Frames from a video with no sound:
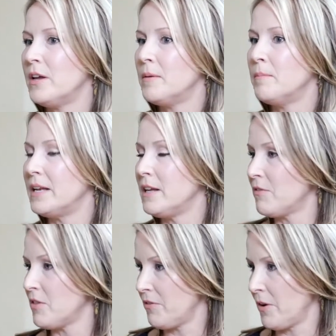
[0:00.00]
Many of
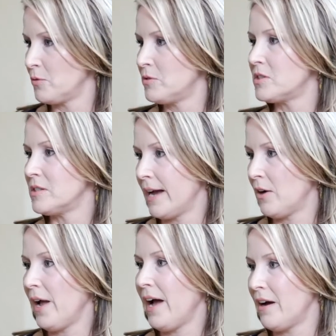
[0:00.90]
the phones now
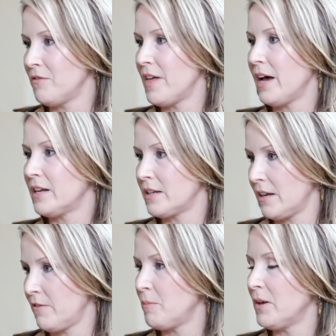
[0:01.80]
have that
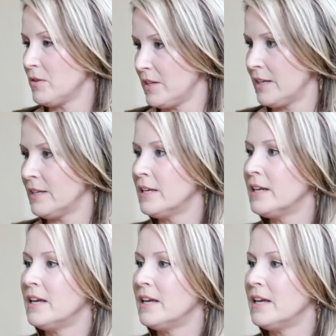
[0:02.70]
kind of built in.